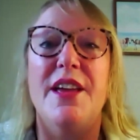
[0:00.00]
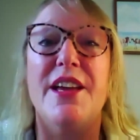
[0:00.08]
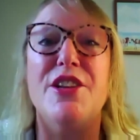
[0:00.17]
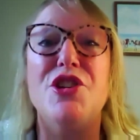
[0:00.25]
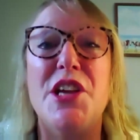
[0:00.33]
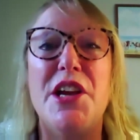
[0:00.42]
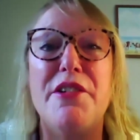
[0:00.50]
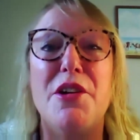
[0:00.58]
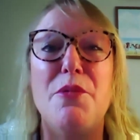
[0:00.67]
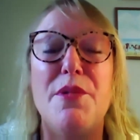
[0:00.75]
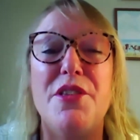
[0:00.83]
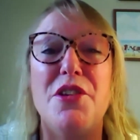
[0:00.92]
and
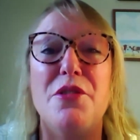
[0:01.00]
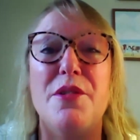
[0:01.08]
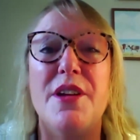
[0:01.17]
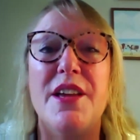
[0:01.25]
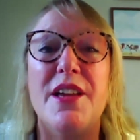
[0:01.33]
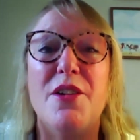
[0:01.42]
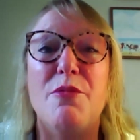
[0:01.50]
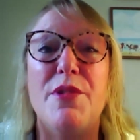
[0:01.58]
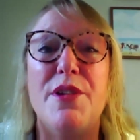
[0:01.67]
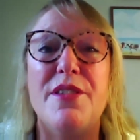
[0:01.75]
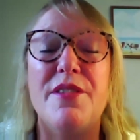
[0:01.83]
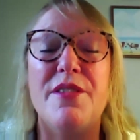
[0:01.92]
sharing with you
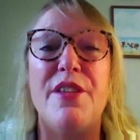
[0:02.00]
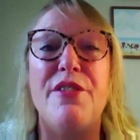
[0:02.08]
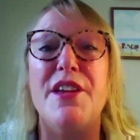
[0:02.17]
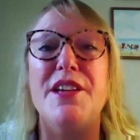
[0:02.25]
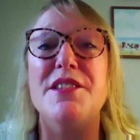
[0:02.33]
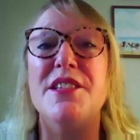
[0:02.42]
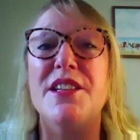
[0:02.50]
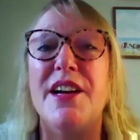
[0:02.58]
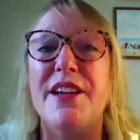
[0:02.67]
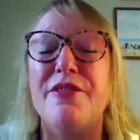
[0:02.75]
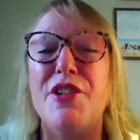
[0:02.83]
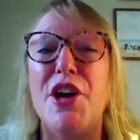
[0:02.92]
with the things that
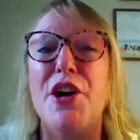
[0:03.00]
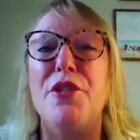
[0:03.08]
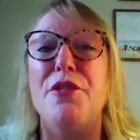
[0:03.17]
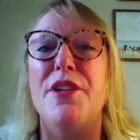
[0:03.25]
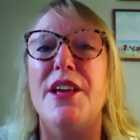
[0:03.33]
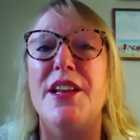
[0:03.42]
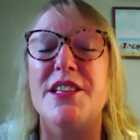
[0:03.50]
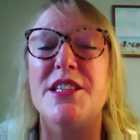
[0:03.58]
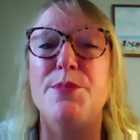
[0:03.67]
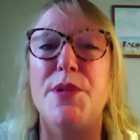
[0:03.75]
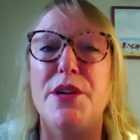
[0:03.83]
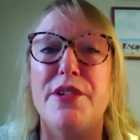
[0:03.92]
I've known and
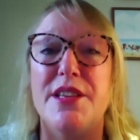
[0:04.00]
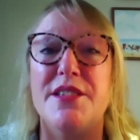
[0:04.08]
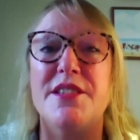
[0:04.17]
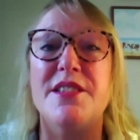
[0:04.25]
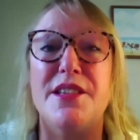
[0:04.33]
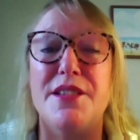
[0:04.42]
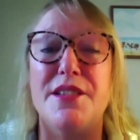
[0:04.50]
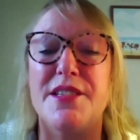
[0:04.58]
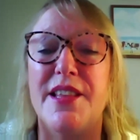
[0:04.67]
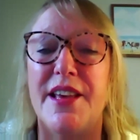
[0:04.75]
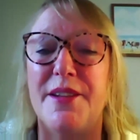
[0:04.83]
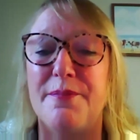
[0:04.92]
experienced since
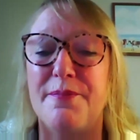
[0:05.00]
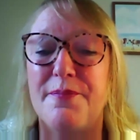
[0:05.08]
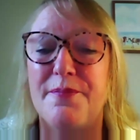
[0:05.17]
then.